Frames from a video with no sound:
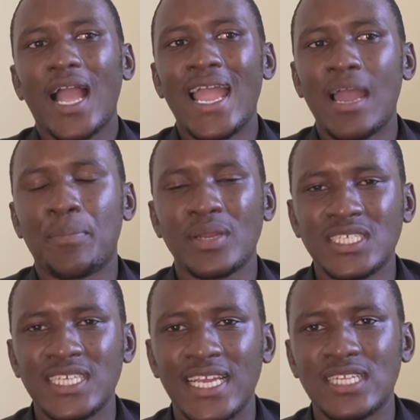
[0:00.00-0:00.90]
I
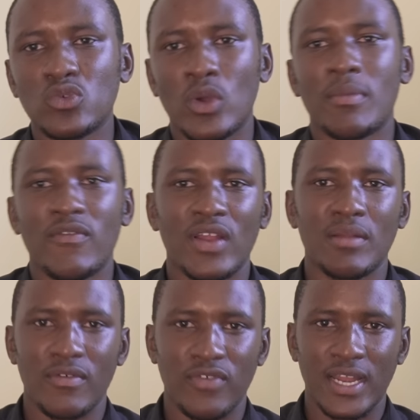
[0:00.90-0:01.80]
appreciate what
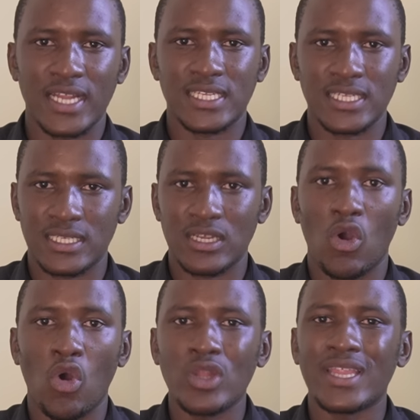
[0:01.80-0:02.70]
Bafana Bafana did,
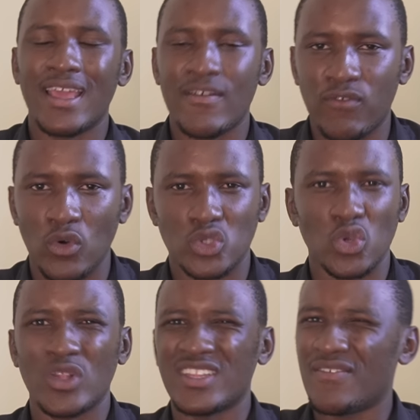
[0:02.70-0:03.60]
all the efforts,
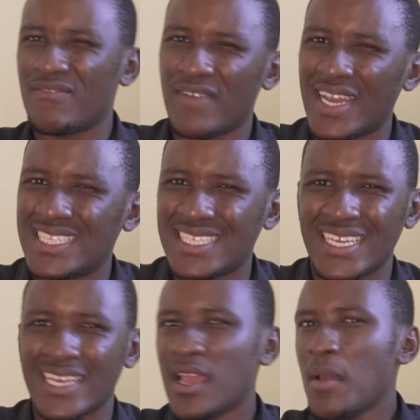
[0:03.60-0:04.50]
all the
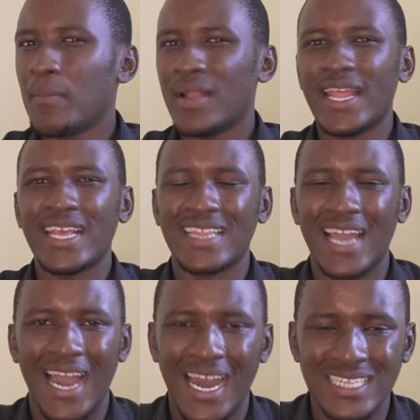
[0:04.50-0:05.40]
fighting, playing
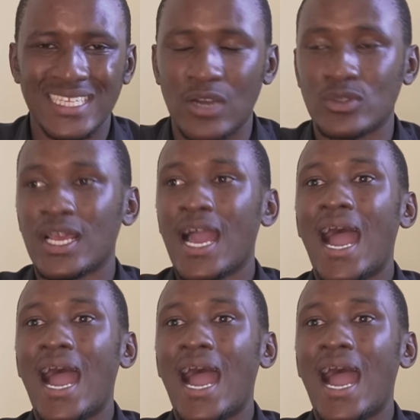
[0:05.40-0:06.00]
their hearts out.